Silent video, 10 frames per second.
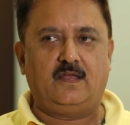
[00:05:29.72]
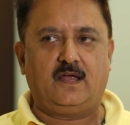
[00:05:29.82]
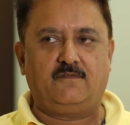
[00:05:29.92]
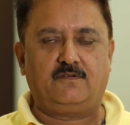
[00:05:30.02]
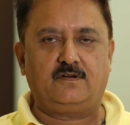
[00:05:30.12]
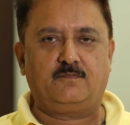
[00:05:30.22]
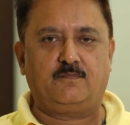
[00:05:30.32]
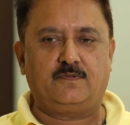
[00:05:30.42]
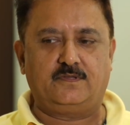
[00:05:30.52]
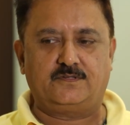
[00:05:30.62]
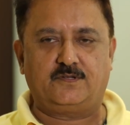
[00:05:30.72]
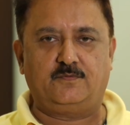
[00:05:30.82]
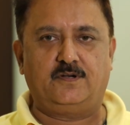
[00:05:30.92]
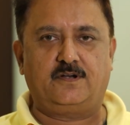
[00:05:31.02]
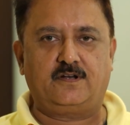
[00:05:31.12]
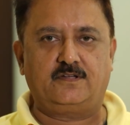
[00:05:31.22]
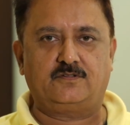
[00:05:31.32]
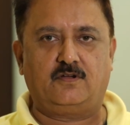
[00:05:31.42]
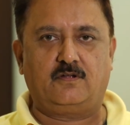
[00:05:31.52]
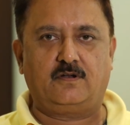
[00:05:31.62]
After the stimulator is
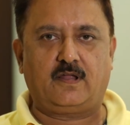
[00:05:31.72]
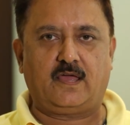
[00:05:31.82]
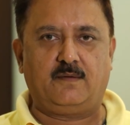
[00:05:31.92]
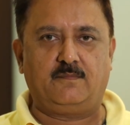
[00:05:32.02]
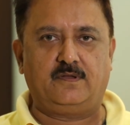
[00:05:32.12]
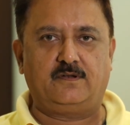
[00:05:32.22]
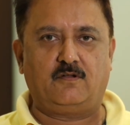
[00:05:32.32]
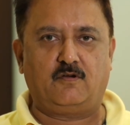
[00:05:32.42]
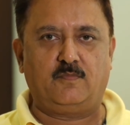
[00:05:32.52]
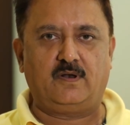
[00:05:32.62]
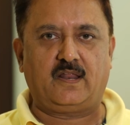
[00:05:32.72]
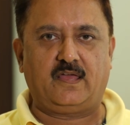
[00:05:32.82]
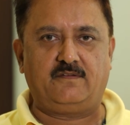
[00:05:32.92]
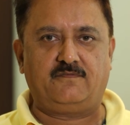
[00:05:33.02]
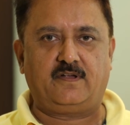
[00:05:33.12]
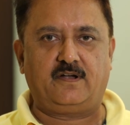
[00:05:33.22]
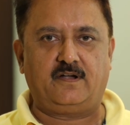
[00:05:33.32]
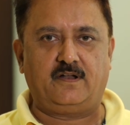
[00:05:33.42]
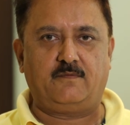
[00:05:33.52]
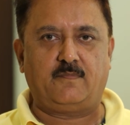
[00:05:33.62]
on, I am in normal life,
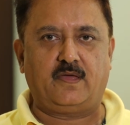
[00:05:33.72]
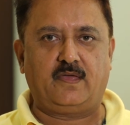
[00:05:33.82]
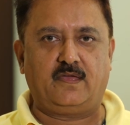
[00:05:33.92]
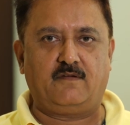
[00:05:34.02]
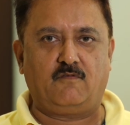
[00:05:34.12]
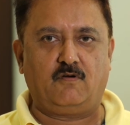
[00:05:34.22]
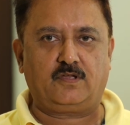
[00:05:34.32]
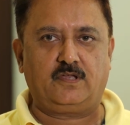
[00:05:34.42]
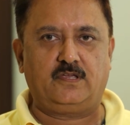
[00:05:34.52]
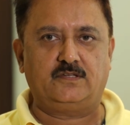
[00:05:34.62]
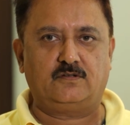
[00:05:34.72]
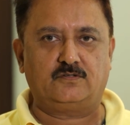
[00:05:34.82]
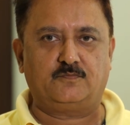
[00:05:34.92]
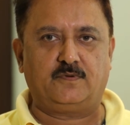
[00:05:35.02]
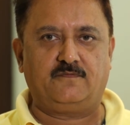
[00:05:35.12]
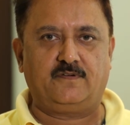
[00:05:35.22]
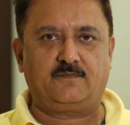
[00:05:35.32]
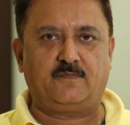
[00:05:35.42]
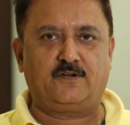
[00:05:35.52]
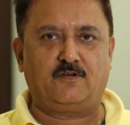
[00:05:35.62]
and then my walking is also
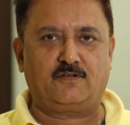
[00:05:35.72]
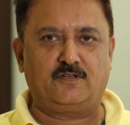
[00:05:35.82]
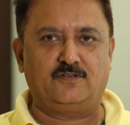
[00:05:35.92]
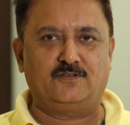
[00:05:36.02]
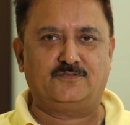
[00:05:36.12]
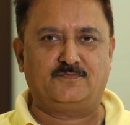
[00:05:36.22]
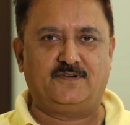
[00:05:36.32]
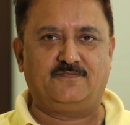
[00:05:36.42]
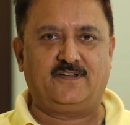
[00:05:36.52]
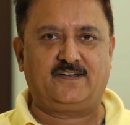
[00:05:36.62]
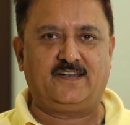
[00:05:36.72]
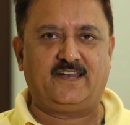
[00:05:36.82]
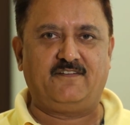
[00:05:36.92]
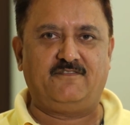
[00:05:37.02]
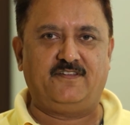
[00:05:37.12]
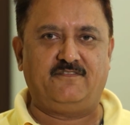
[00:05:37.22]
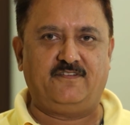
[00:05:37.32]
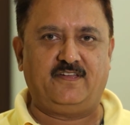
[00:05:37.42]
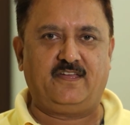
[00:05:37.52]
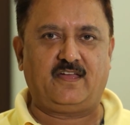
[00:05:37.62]
perfect, my talking is also perfect. In every
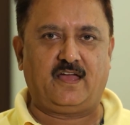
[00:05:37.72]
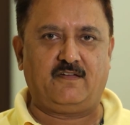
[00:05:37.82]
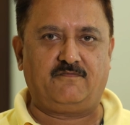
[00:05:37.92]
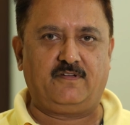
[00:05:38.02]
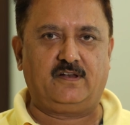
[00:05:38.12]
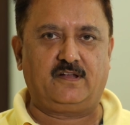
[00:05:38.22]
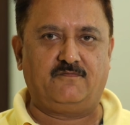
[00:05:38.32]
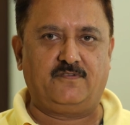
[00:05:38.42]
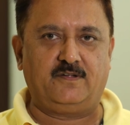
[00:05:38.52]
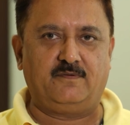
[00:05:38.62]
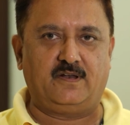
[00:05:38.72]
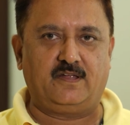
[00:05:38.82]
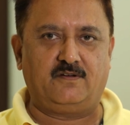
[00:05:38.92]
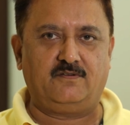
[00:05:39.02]
way, I feel comfortable now.